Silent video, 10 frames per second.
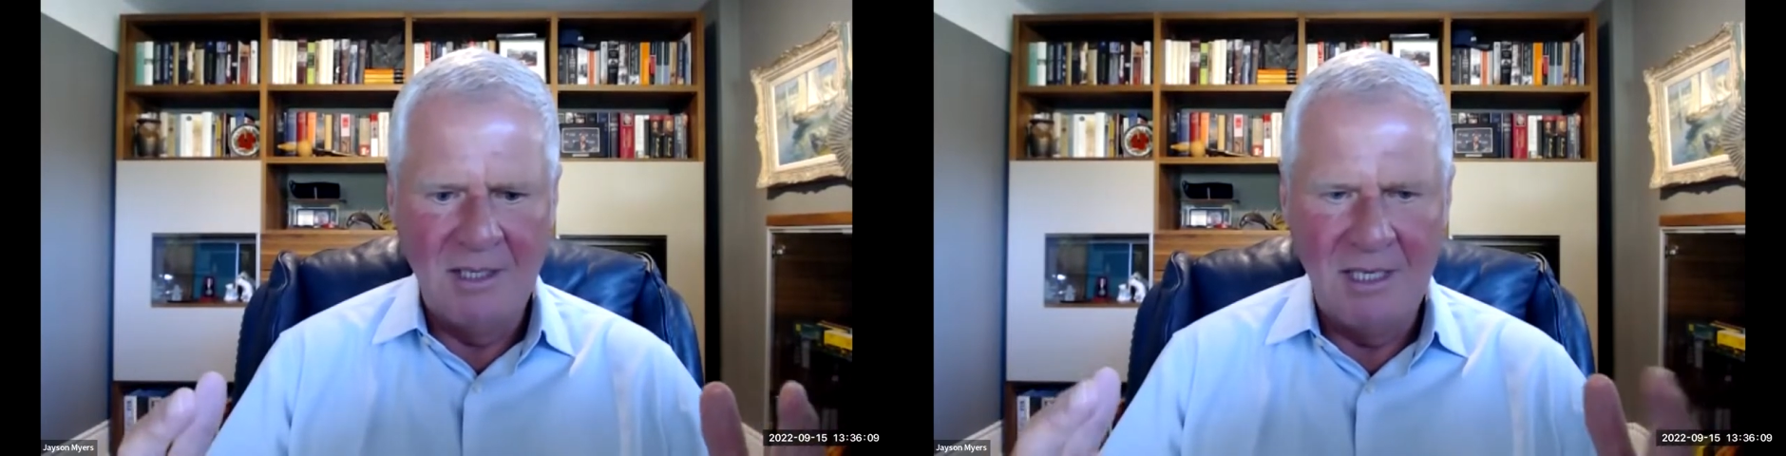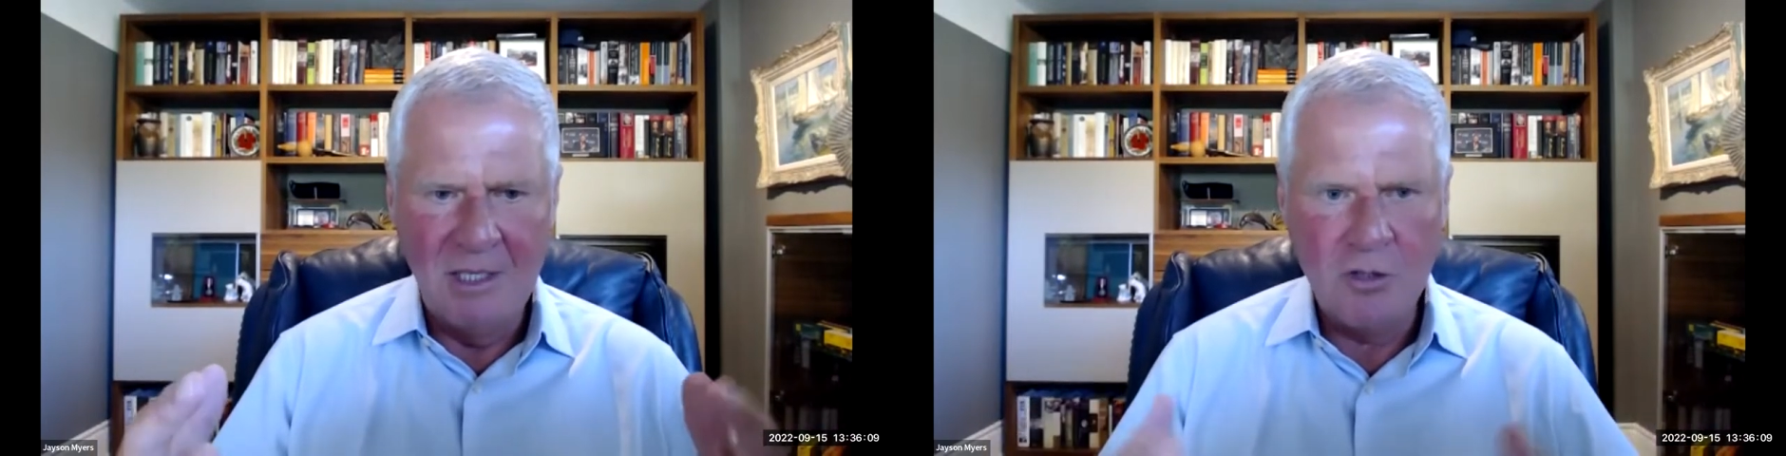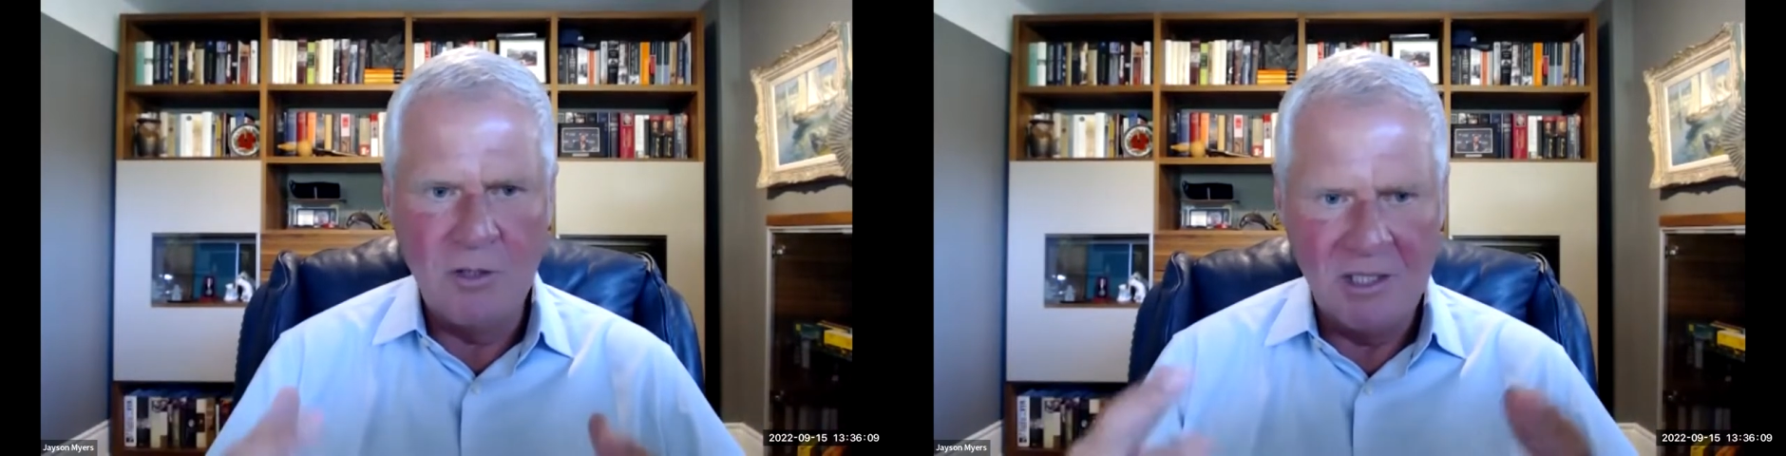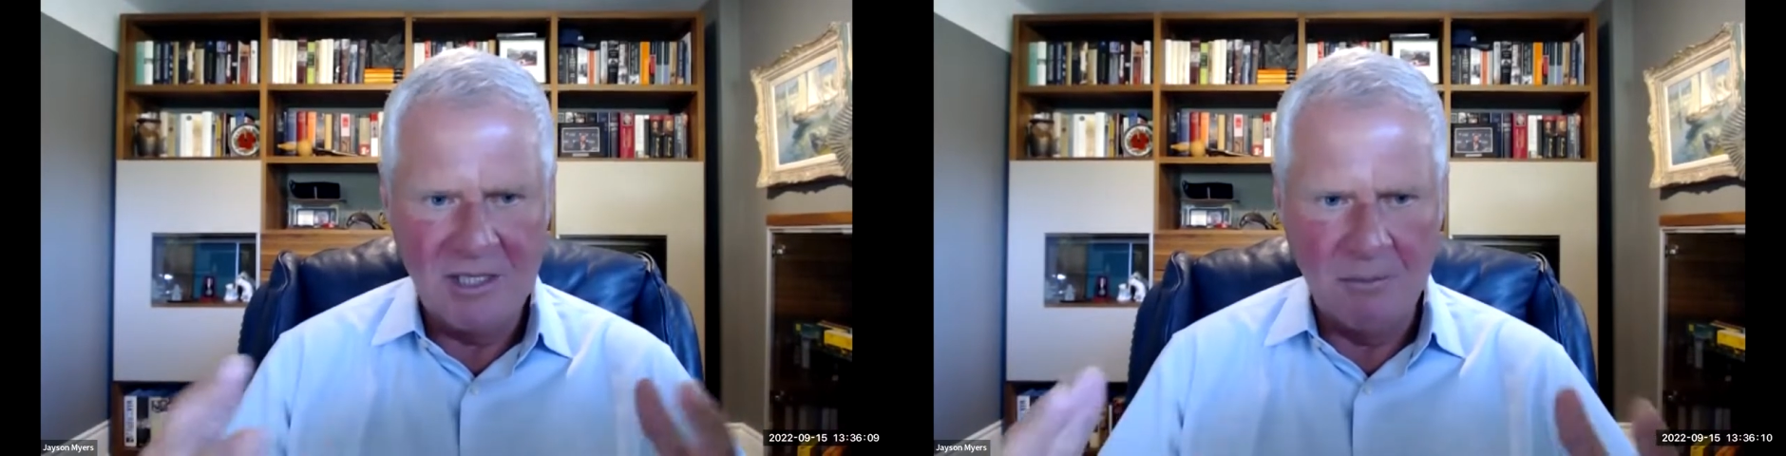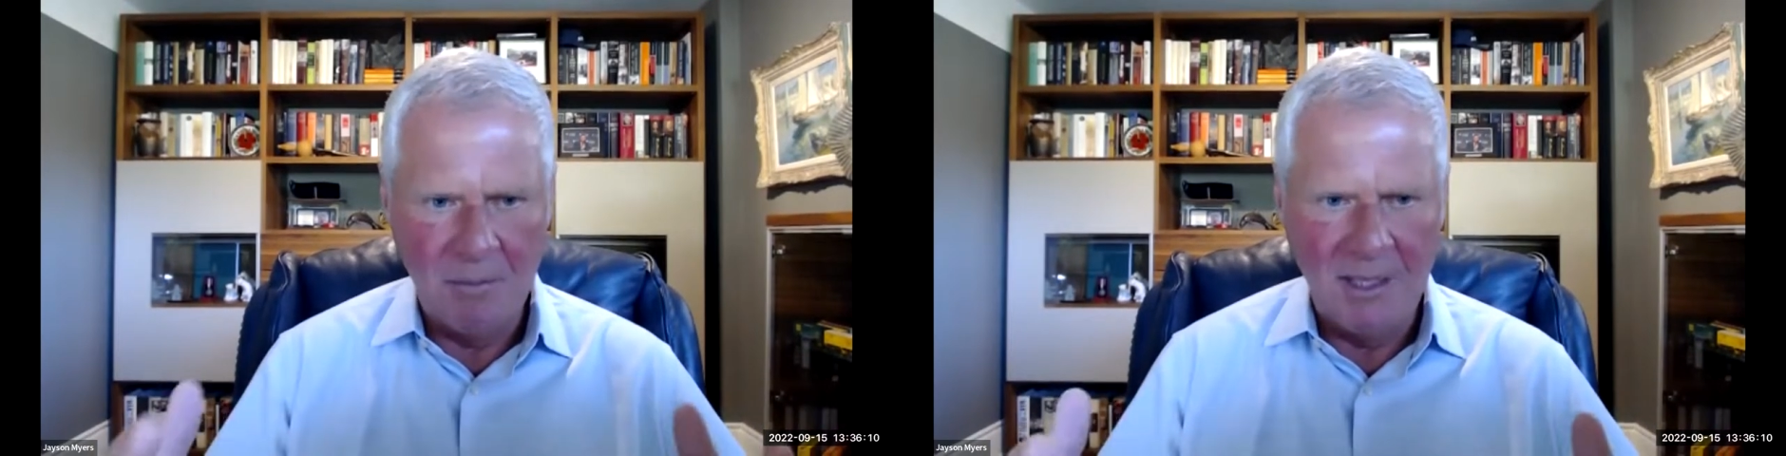increase
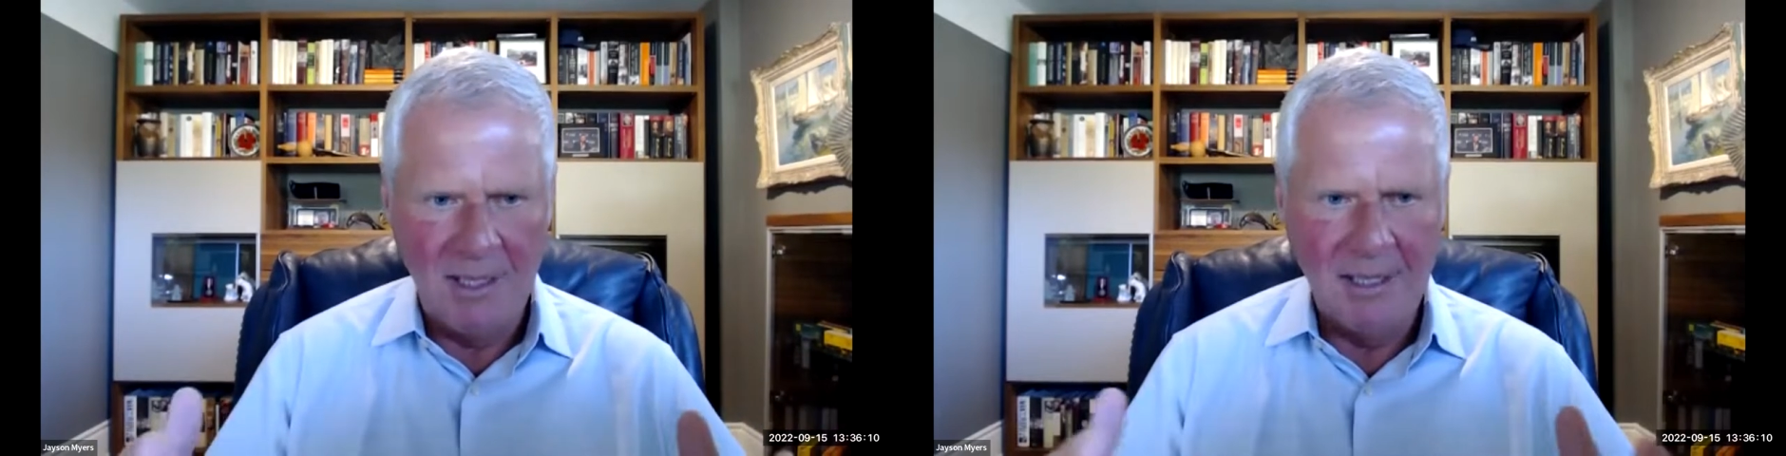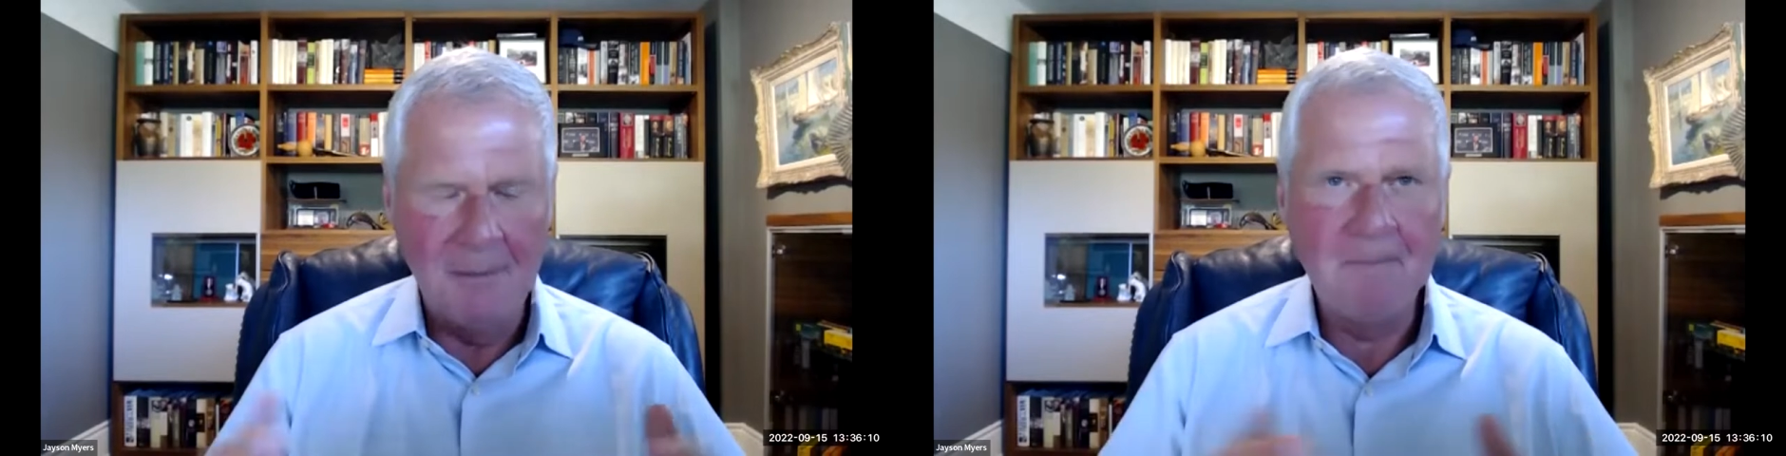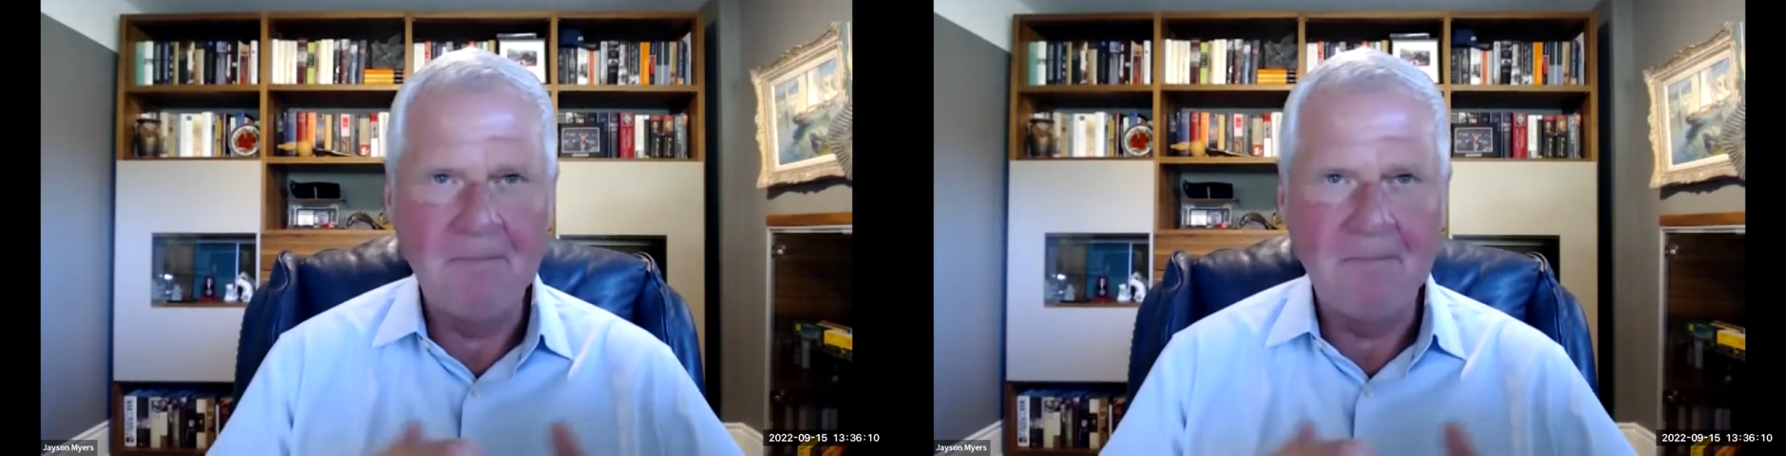supply?